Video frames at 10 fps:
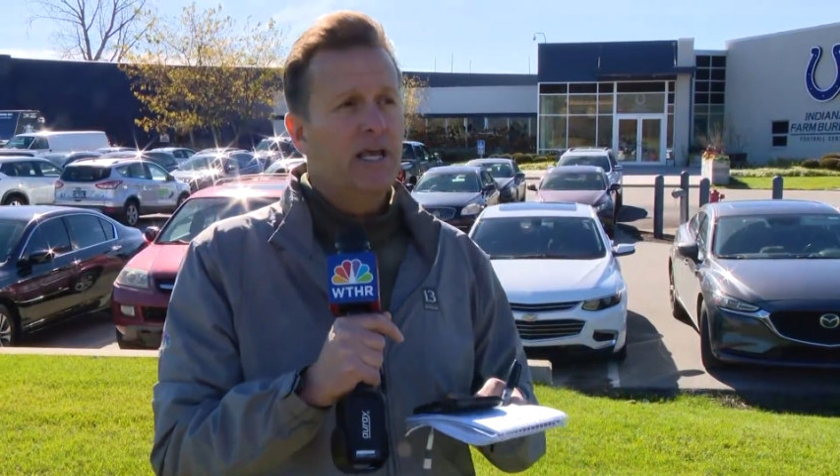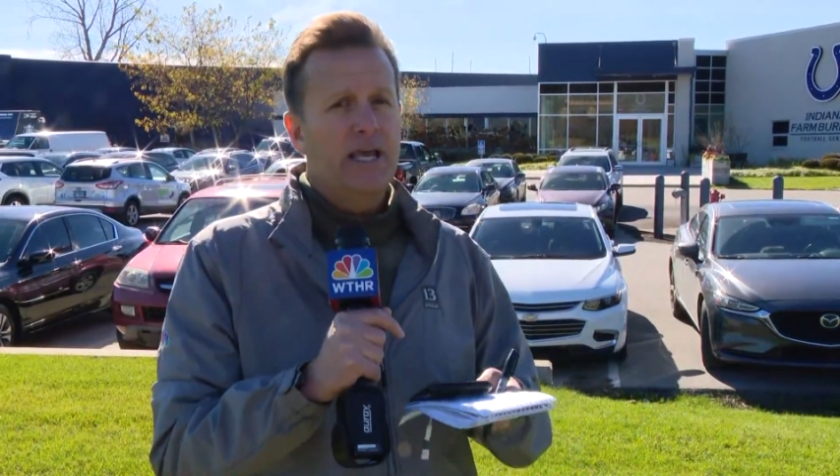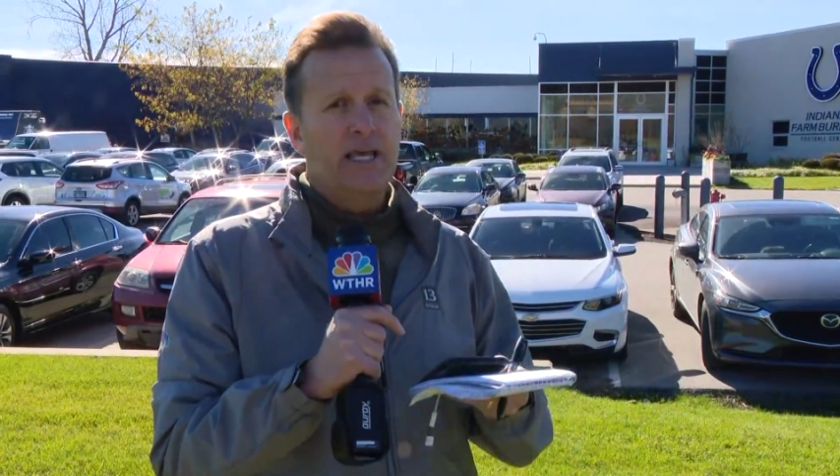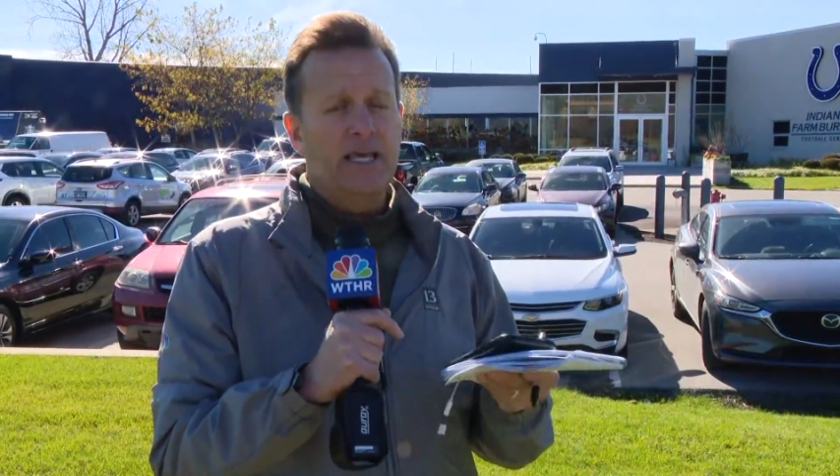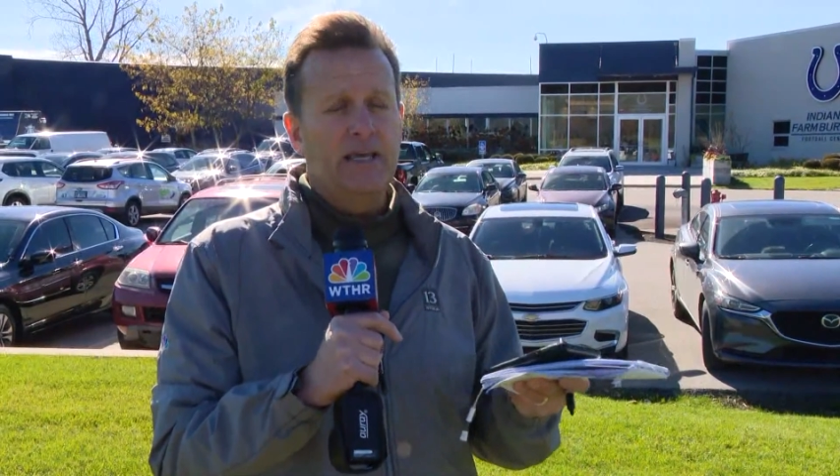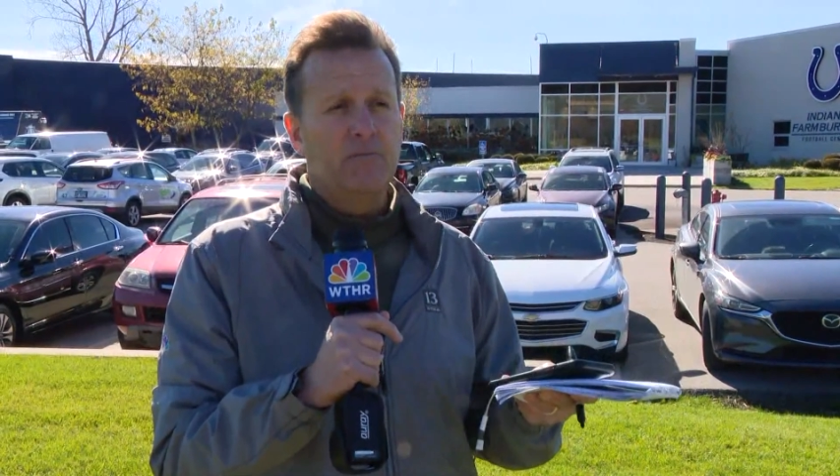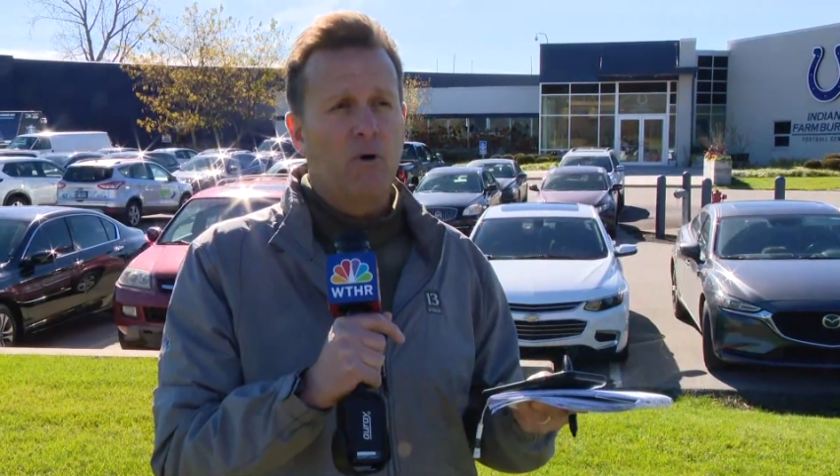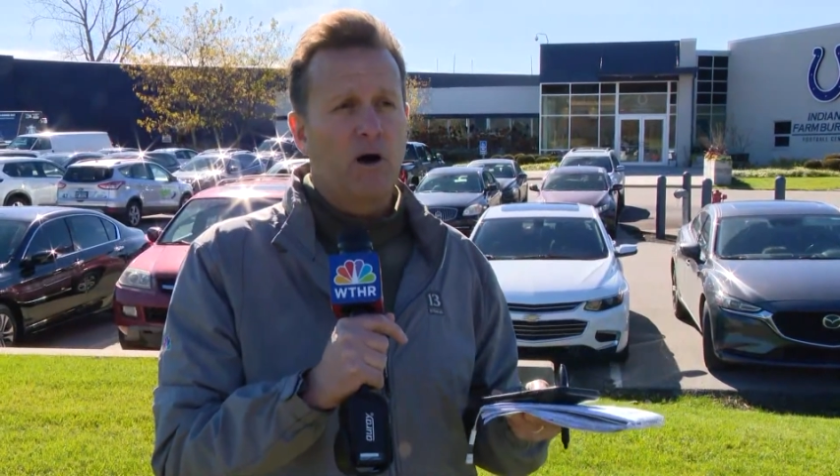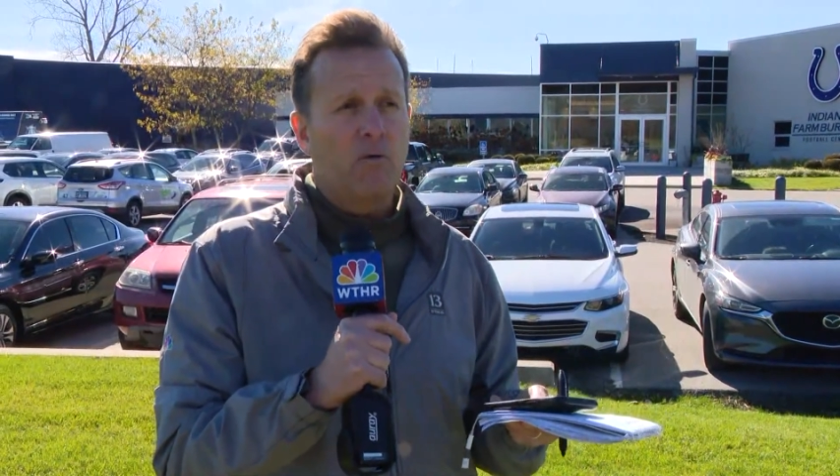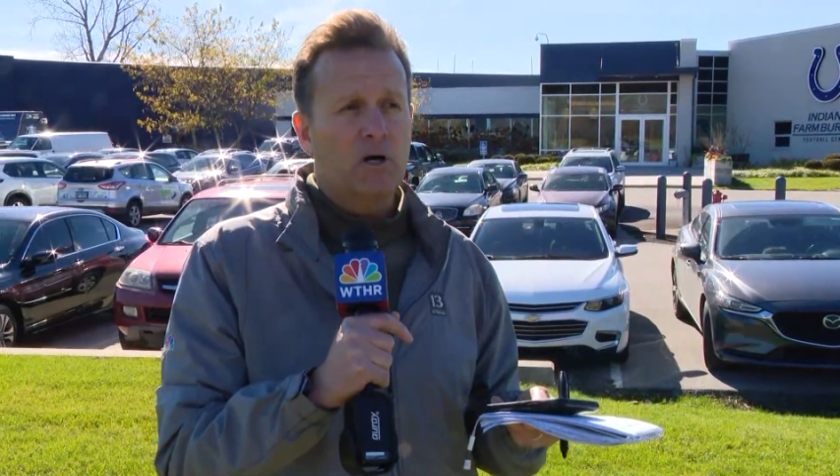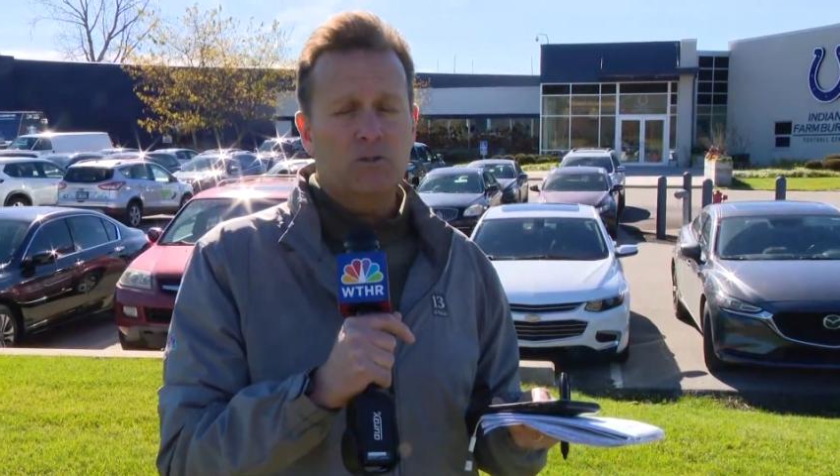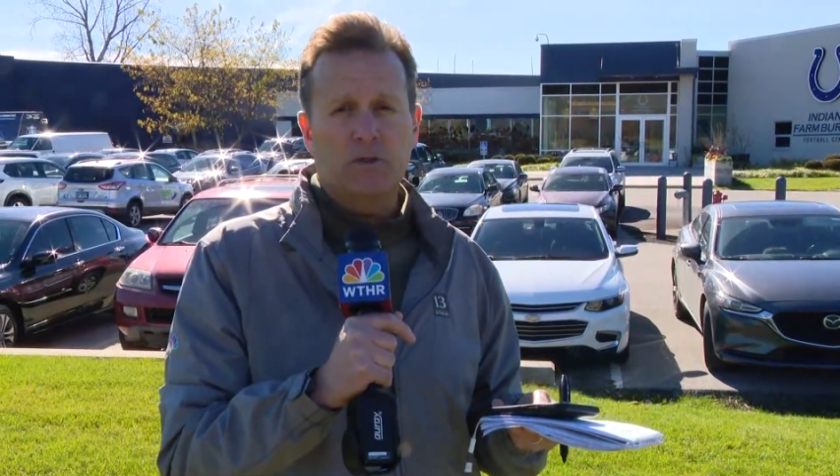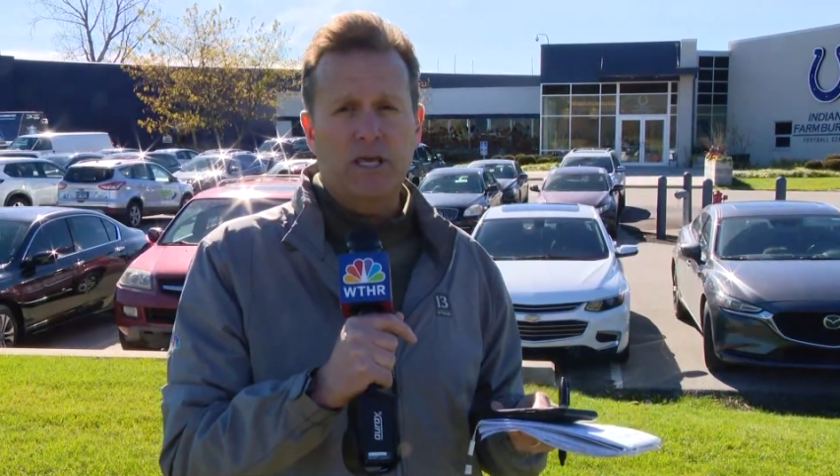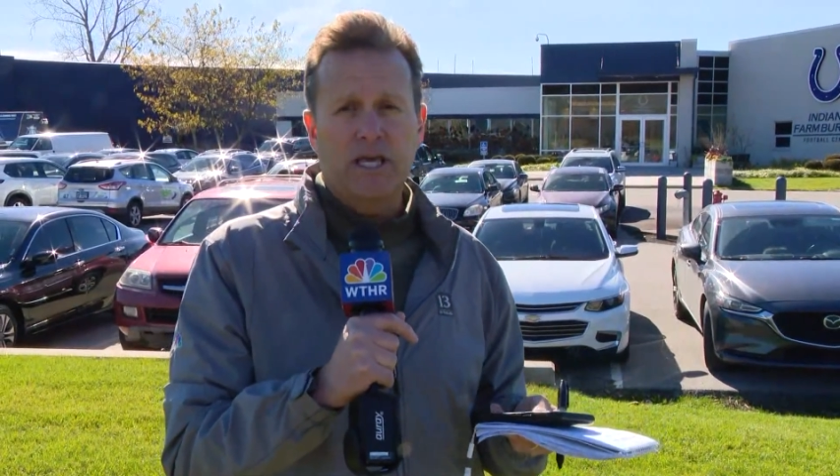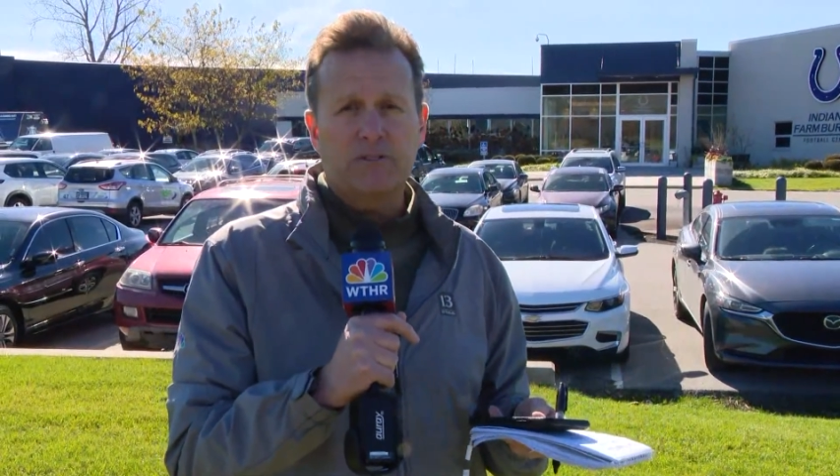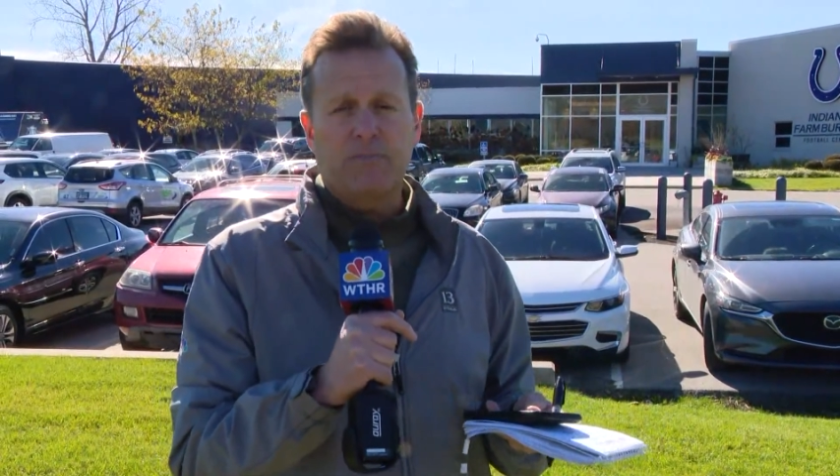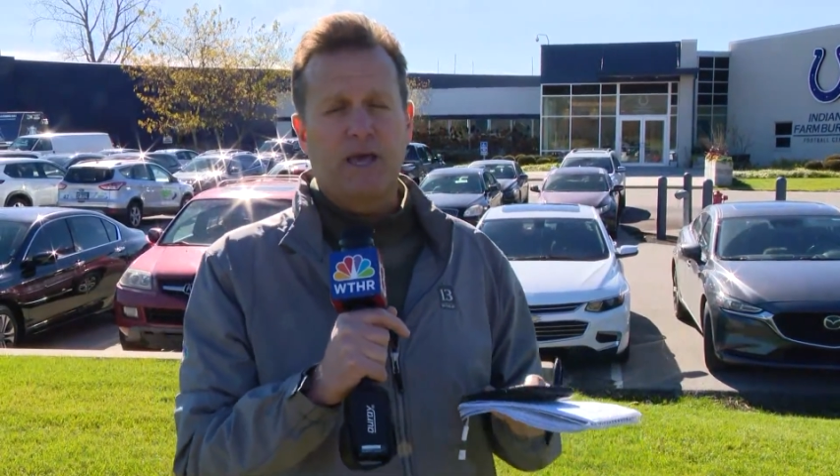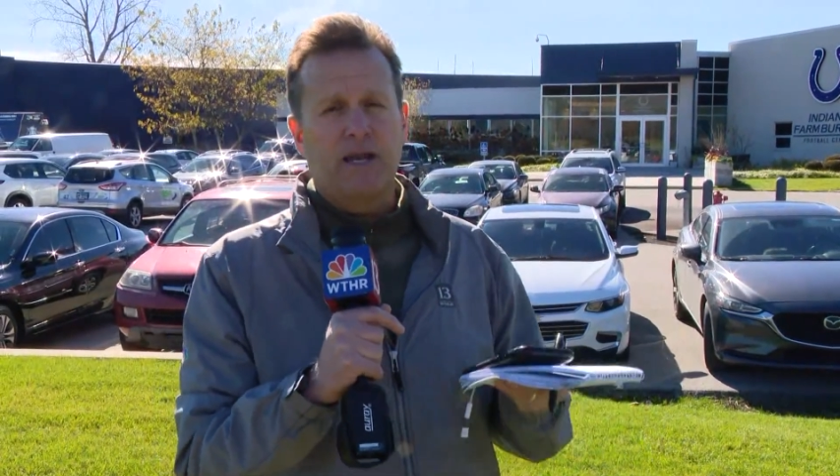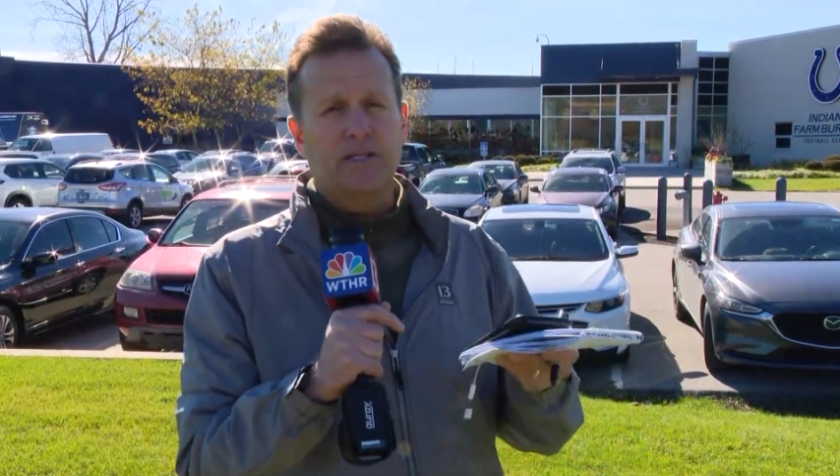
He he works with ESPN,